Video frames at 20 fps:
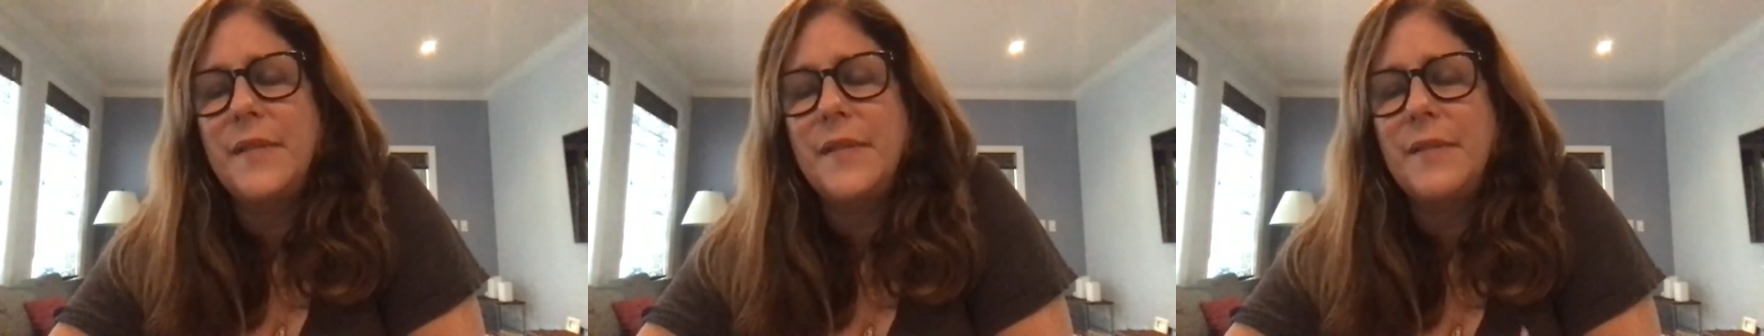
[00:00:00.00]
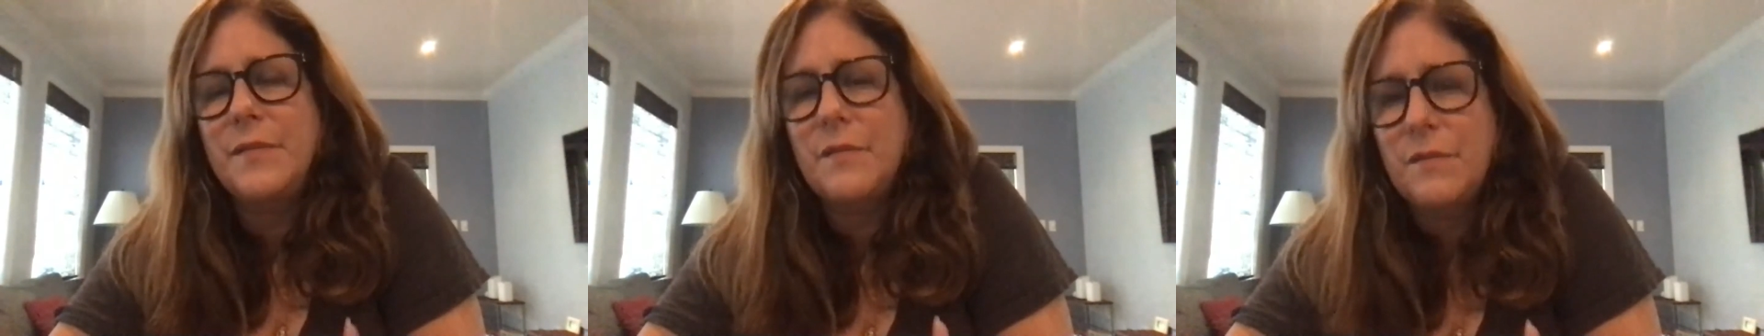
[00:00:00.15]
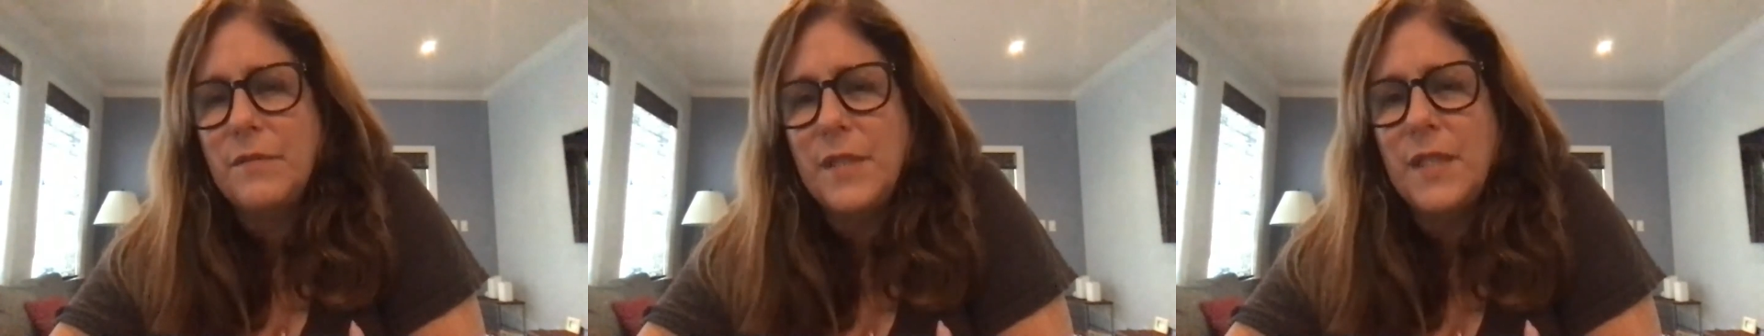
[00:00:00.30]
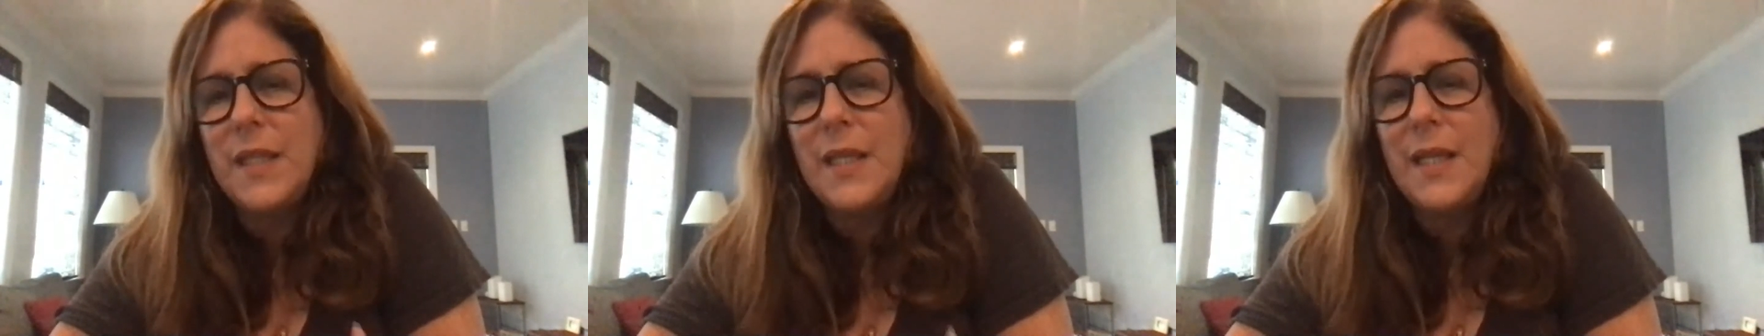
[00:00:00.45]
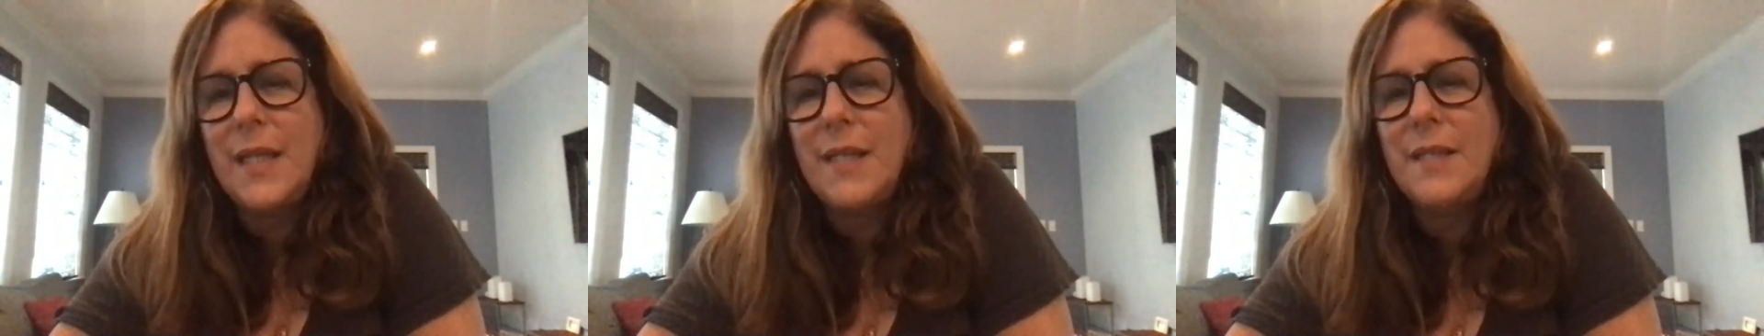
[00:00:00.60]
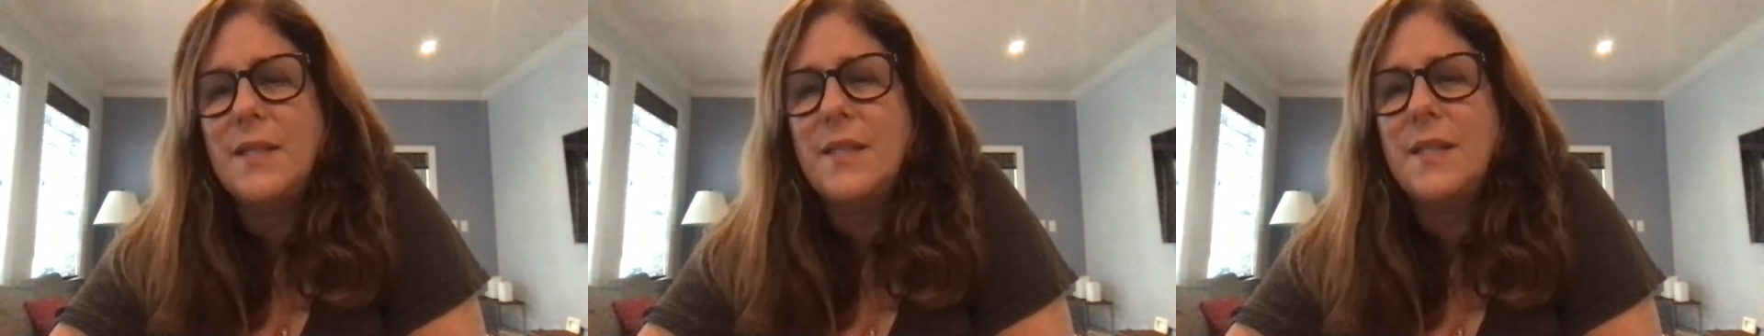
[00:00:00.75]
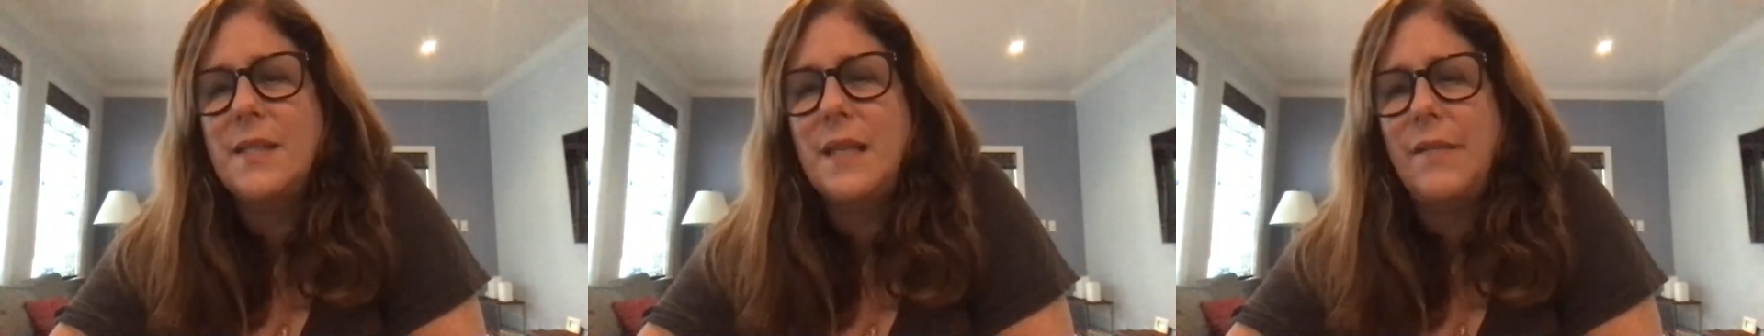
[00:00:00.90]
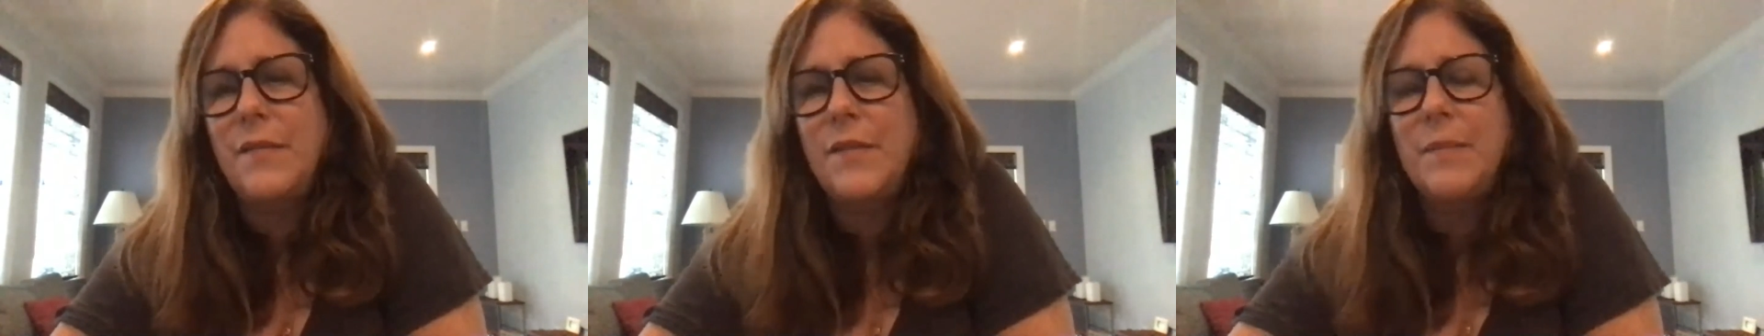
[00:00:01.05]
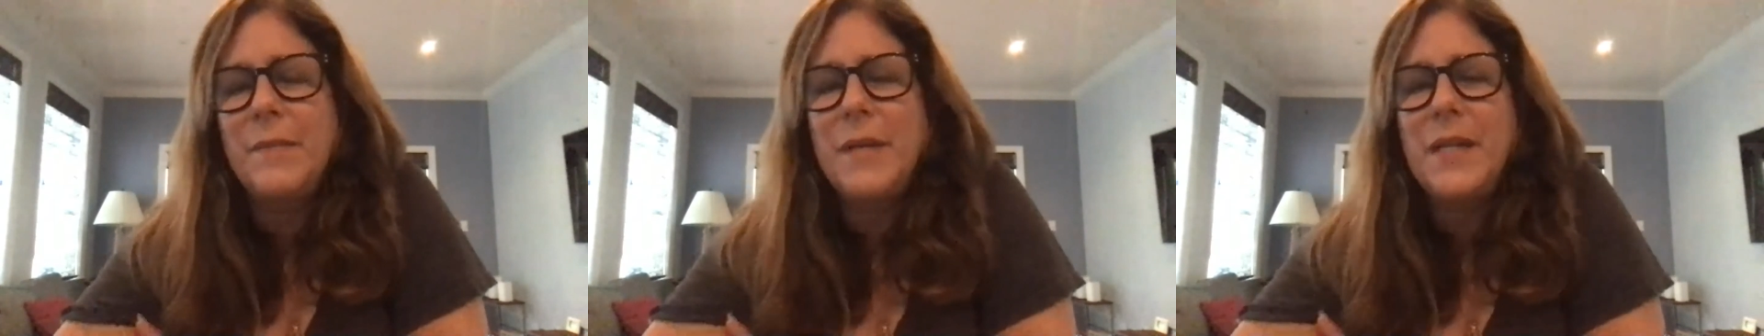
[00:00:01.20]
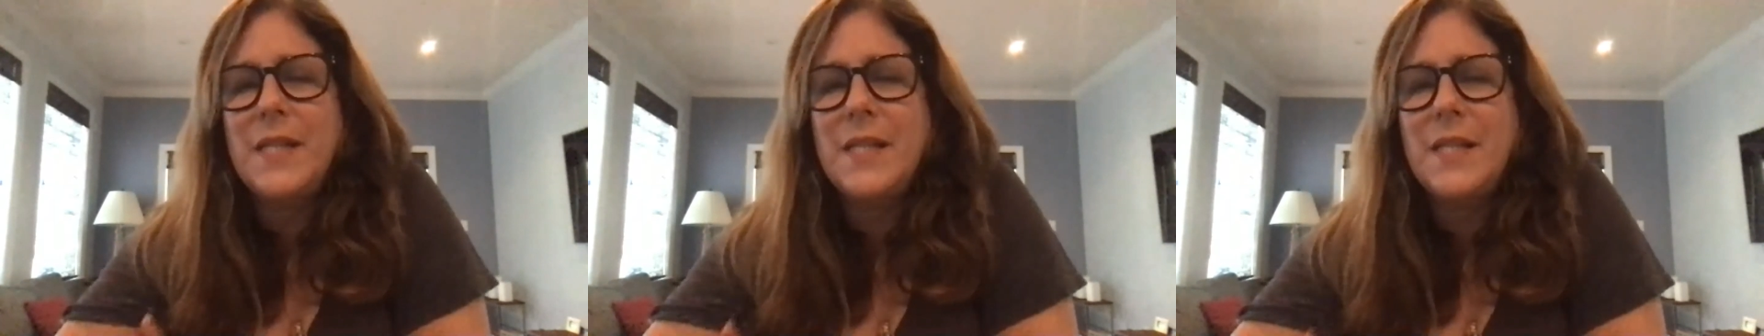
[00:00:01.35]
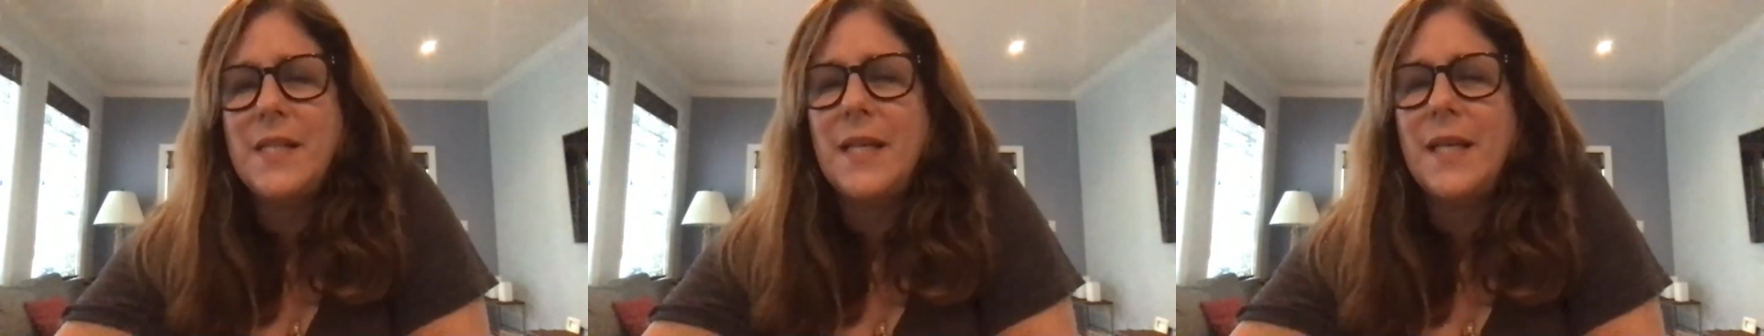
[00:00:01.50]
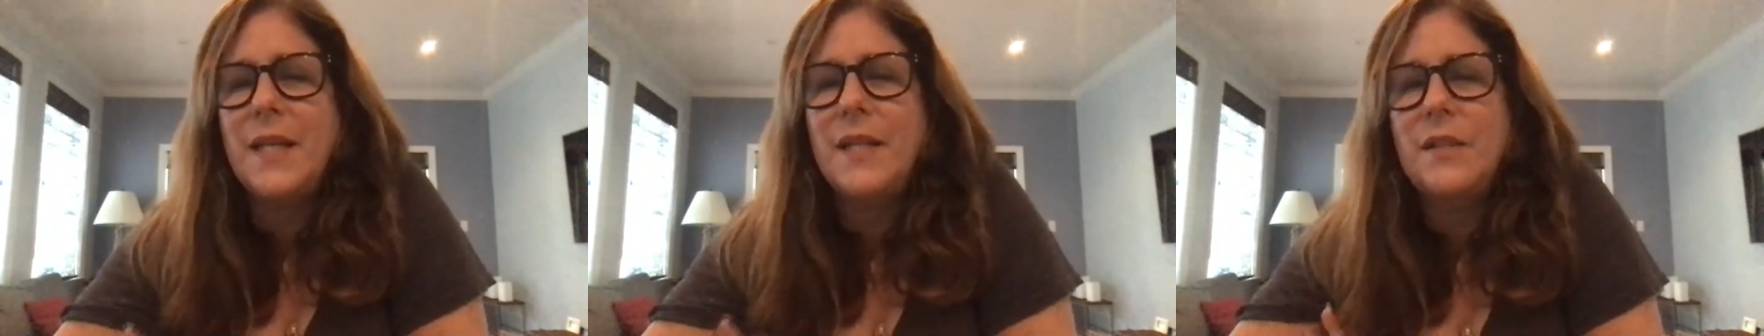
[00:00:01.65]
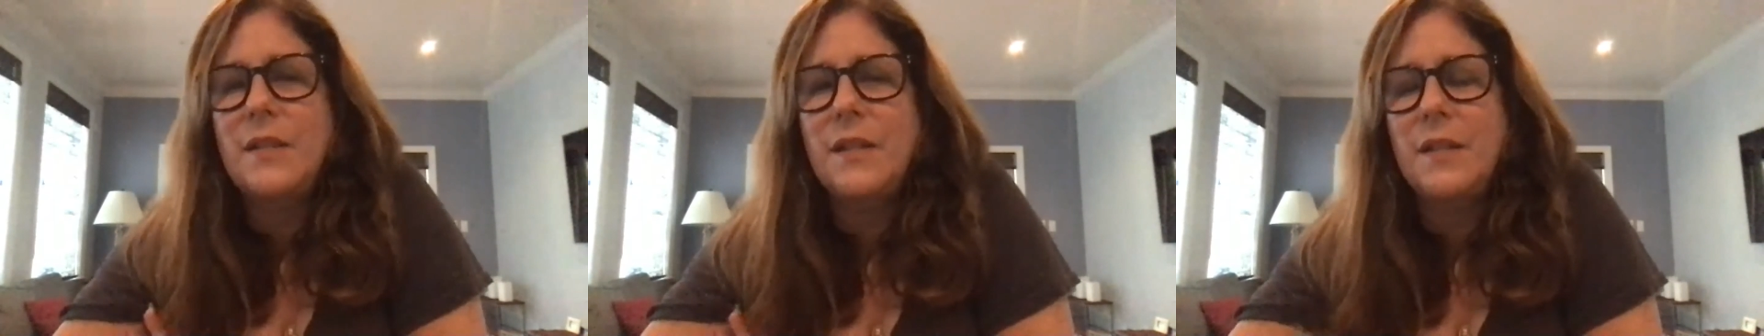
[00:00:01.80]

and realized 7 months of that